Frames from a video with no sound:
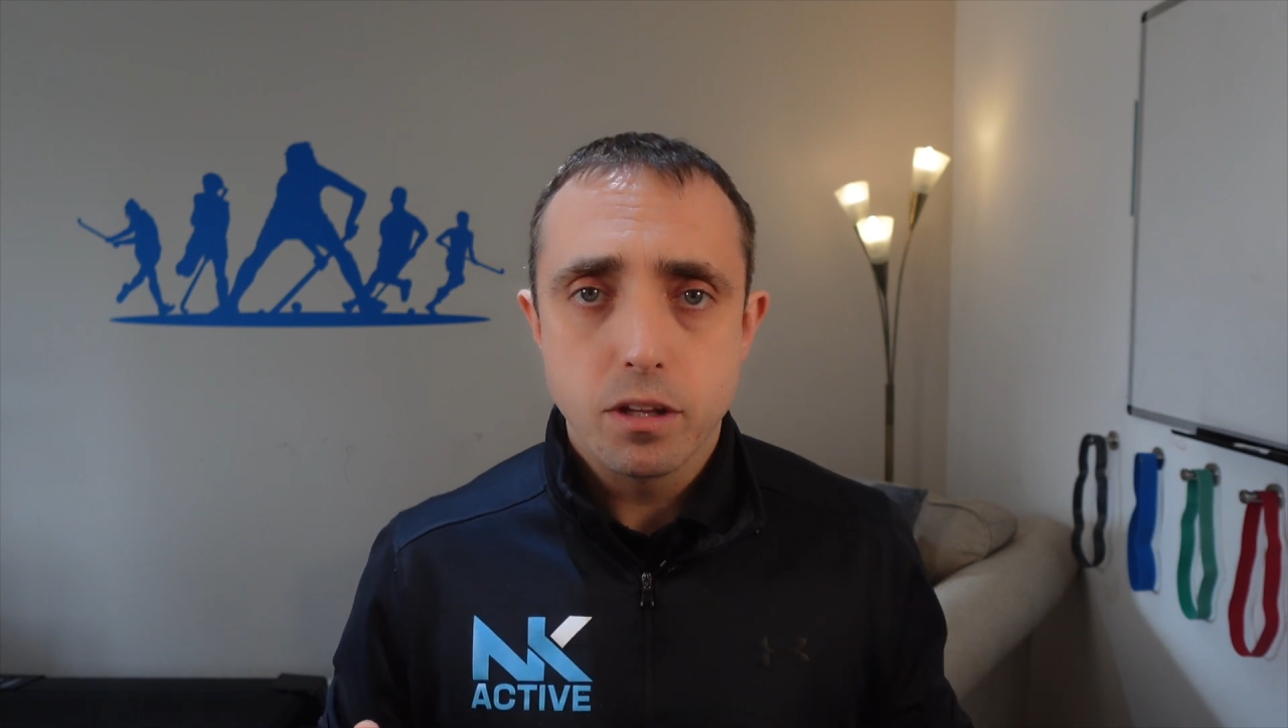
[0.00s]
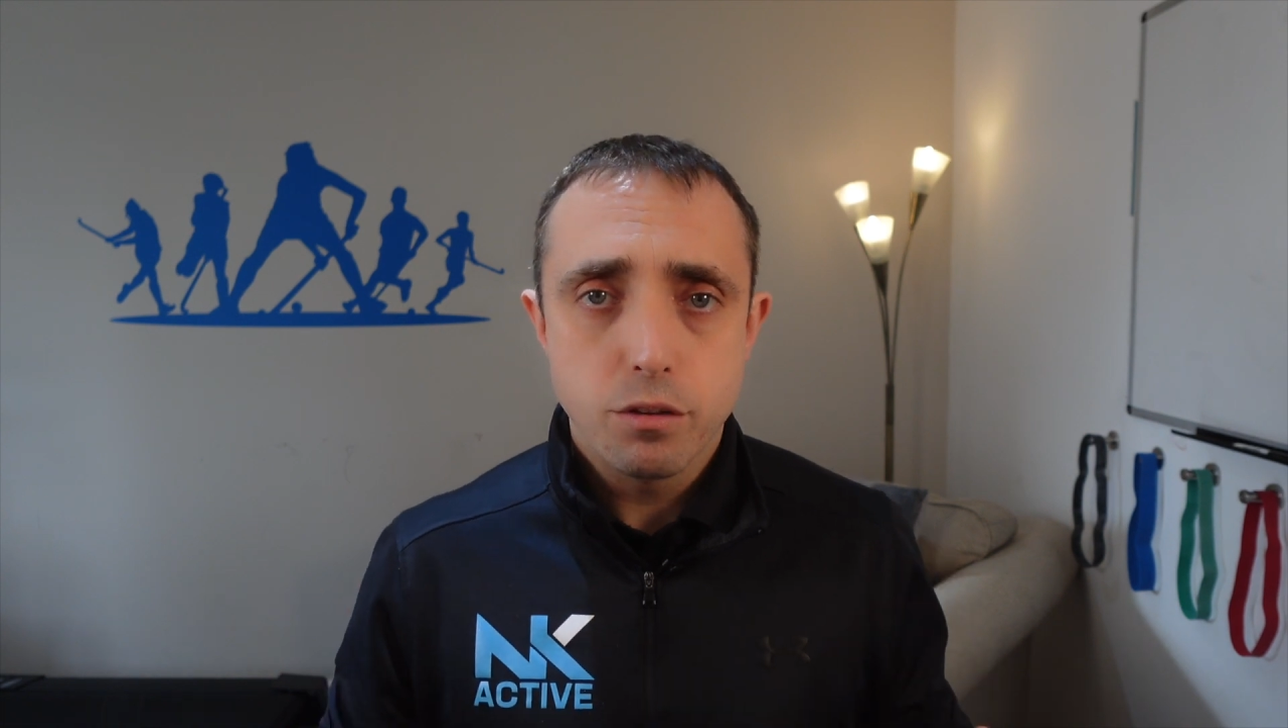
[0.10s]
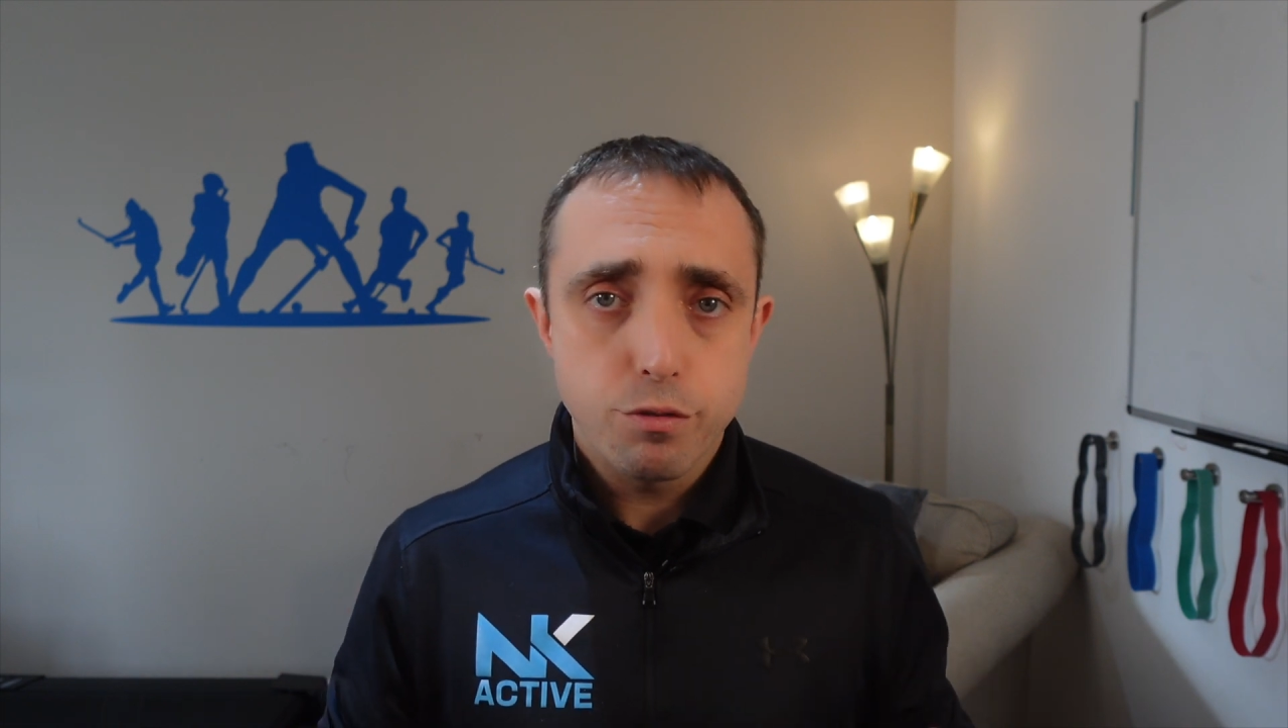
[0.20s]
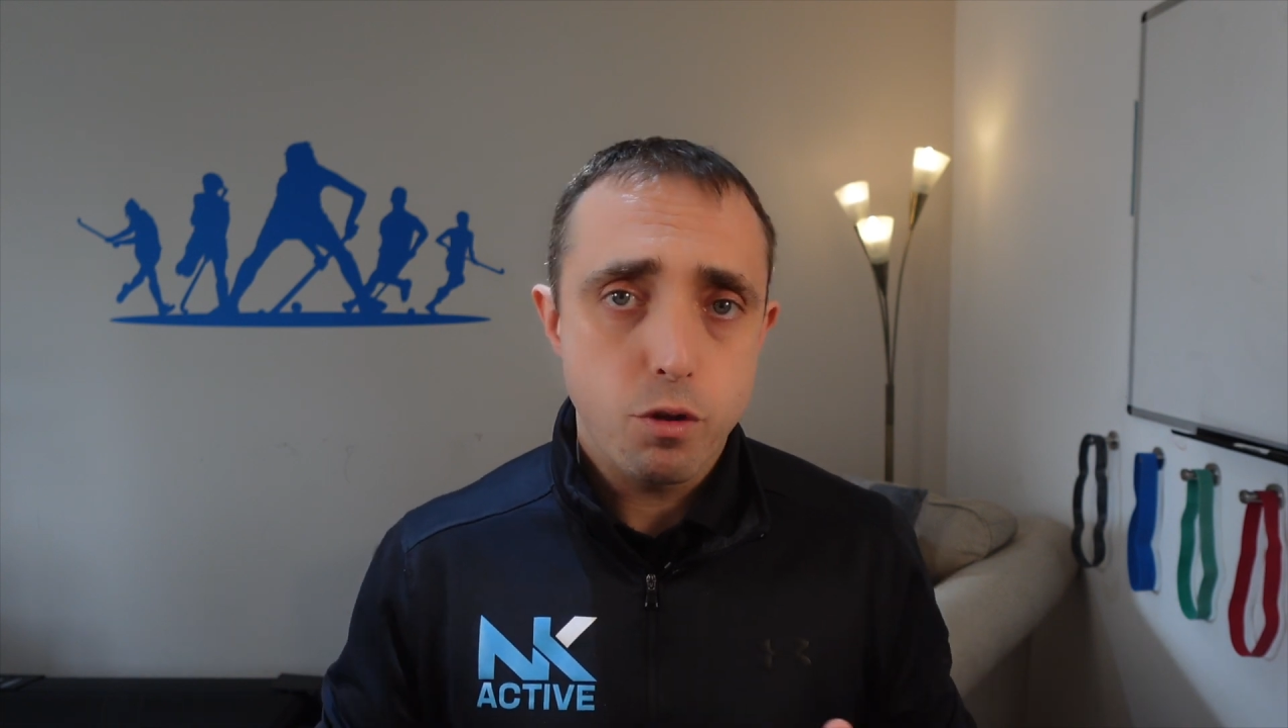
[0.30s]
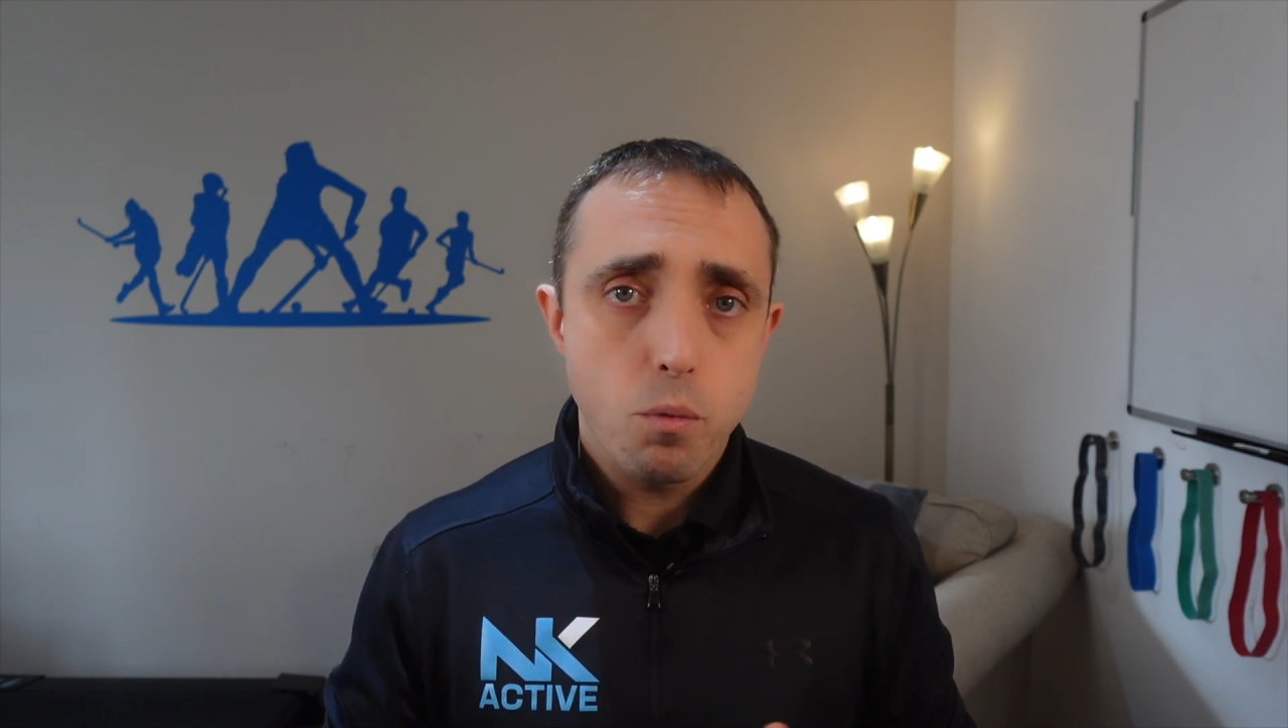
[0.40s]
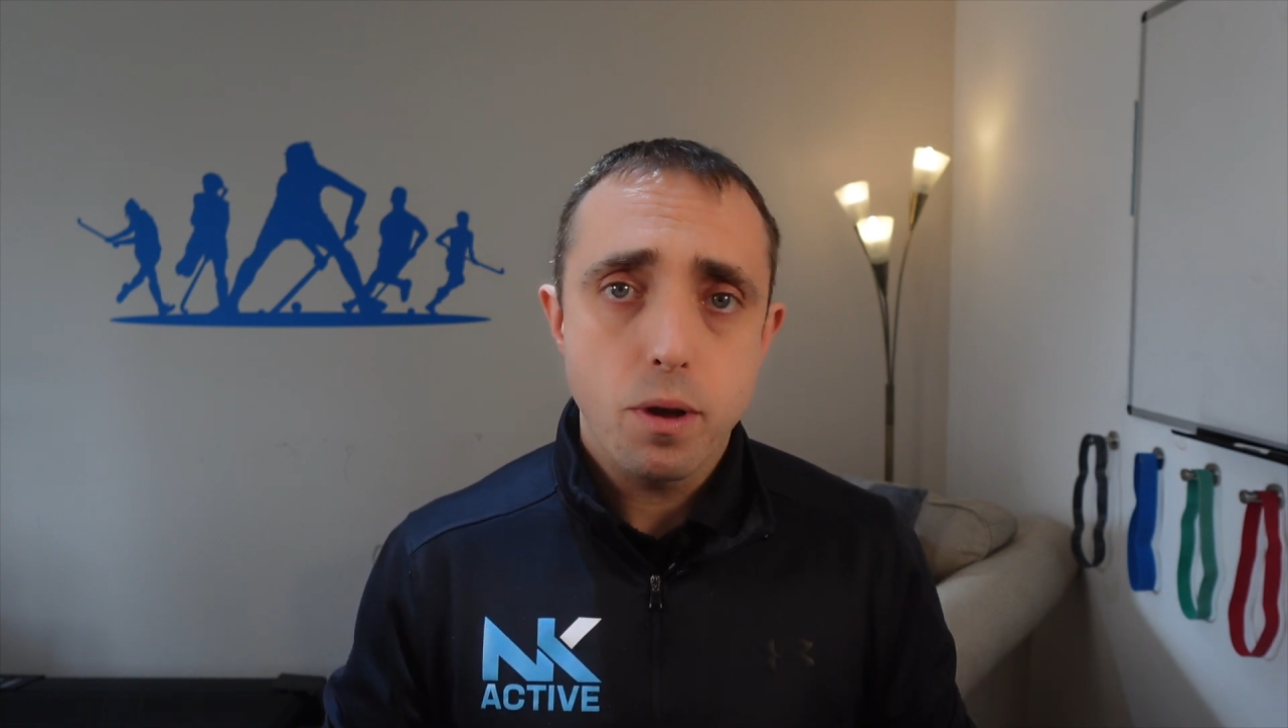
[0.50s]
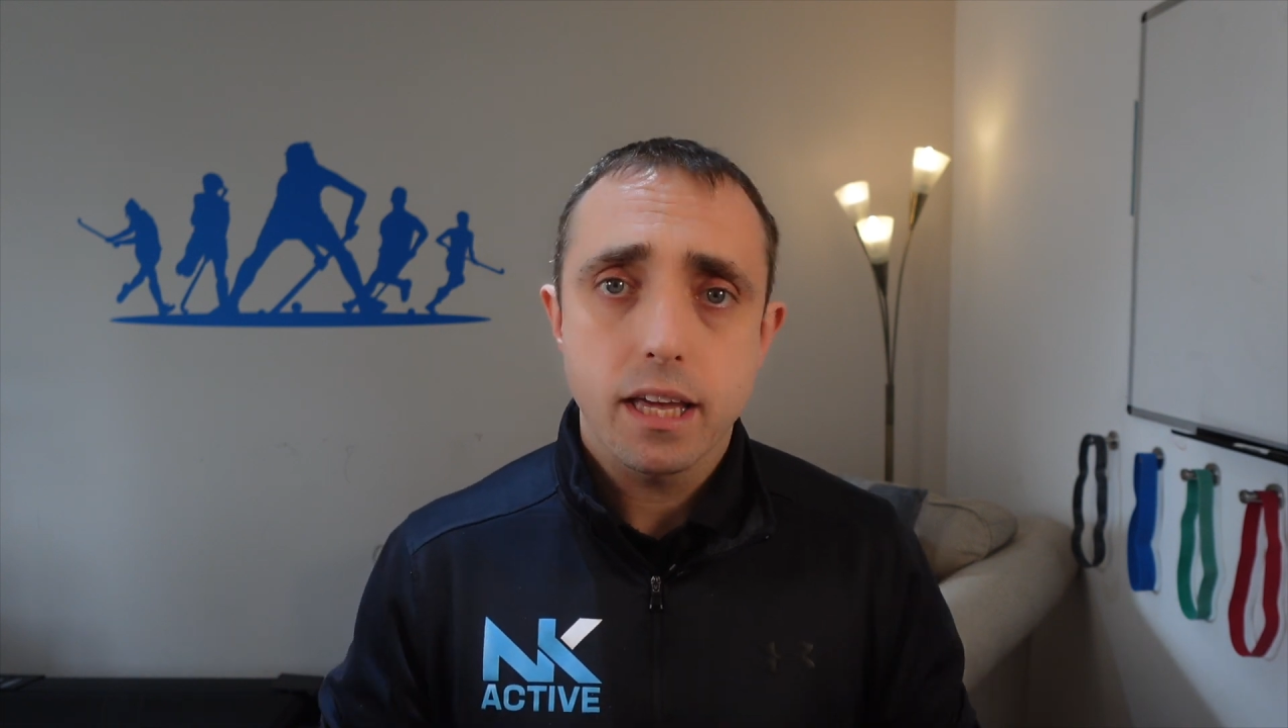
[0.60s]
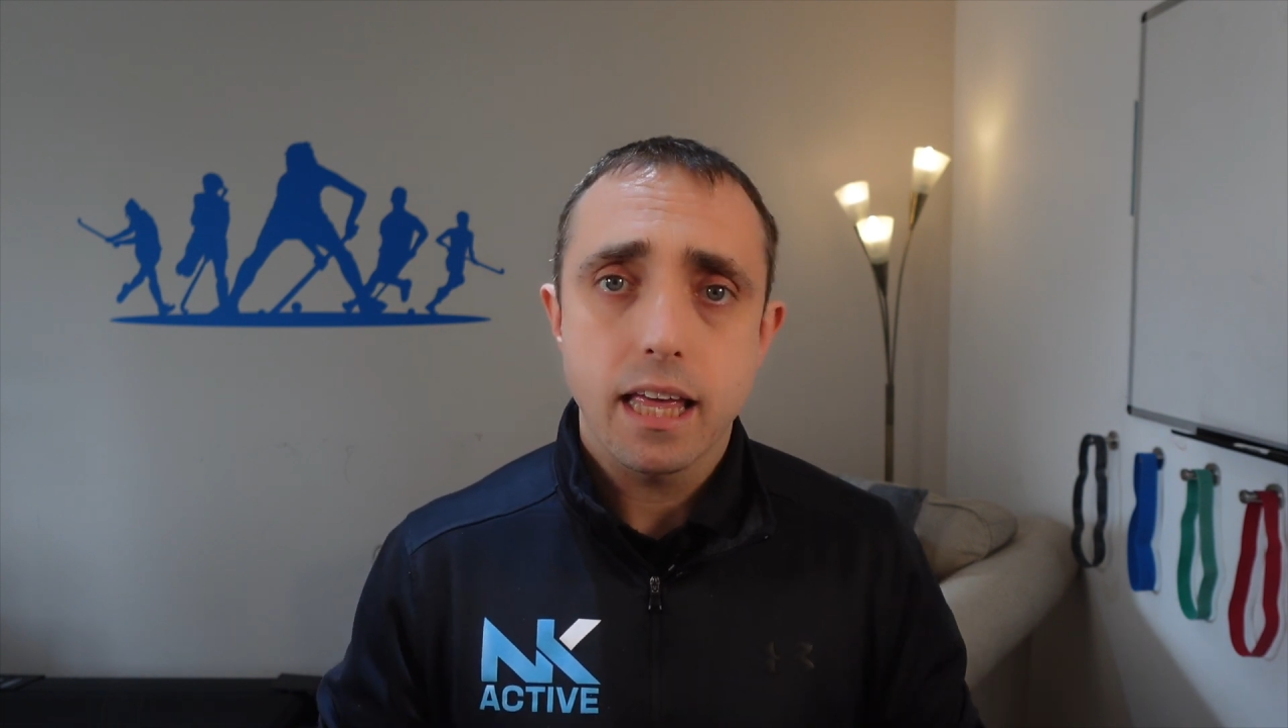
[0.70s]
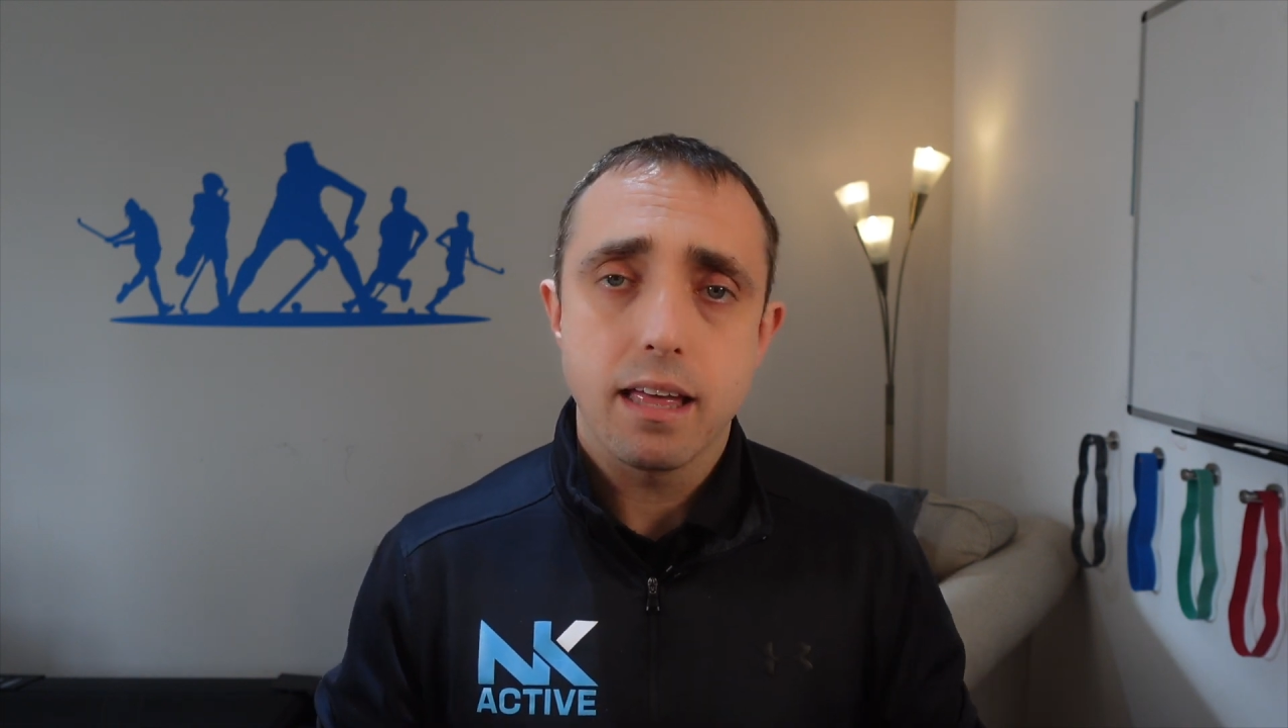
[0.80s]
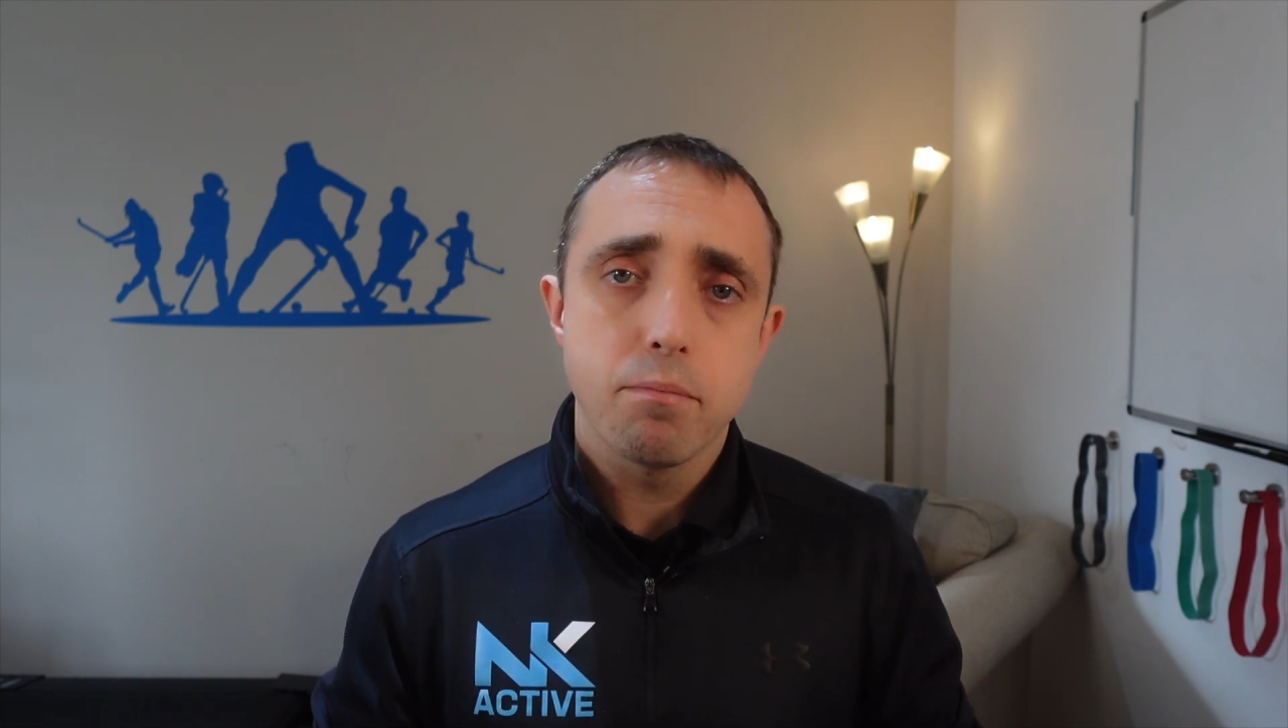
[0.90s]
Footwear
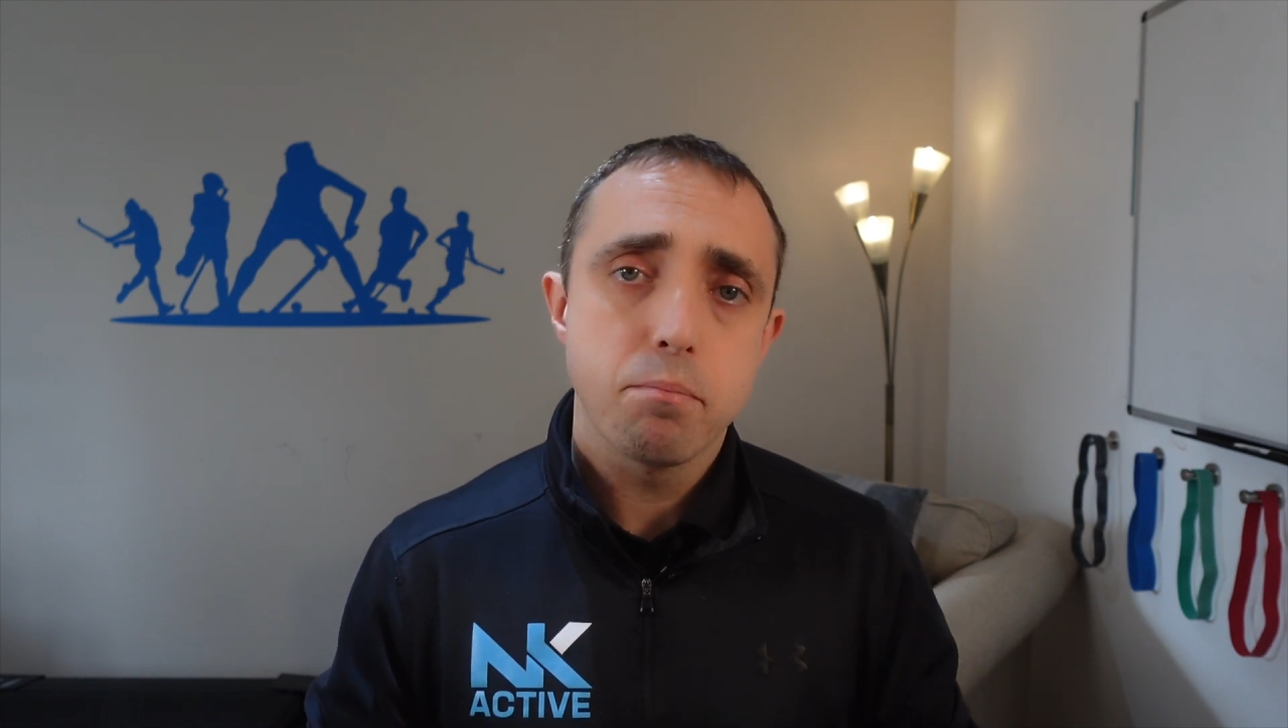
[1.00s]
can